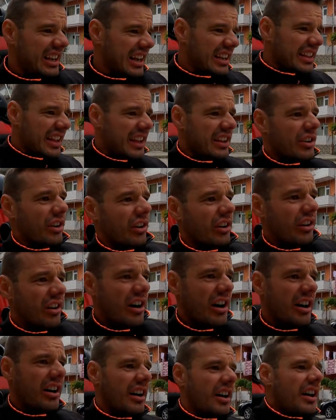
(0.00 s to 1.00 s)
And I
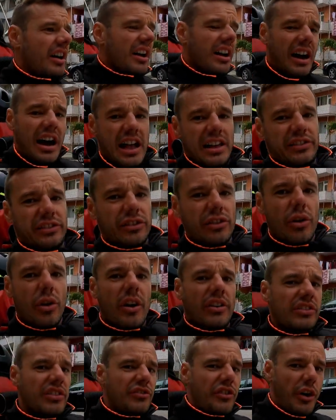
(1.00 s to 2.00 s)
go as
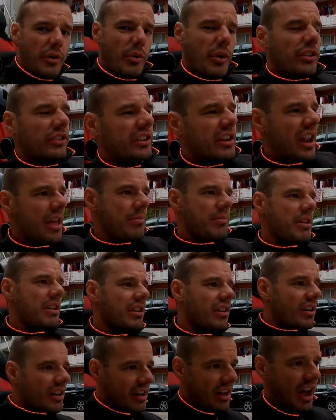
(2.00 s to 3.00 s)
slow as if I was
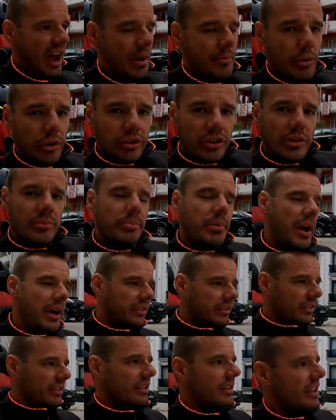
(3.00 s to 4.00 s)
climbing a high mountain
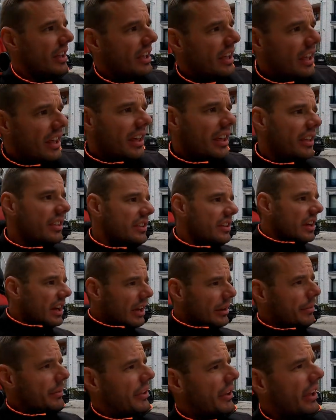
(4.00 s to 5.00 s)
pass in the
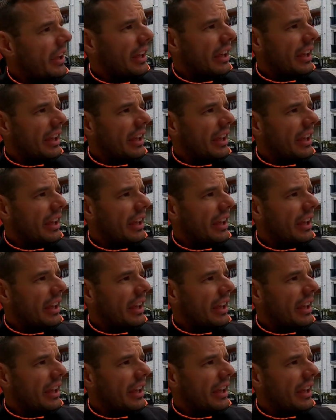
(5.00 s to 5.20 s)
Alps.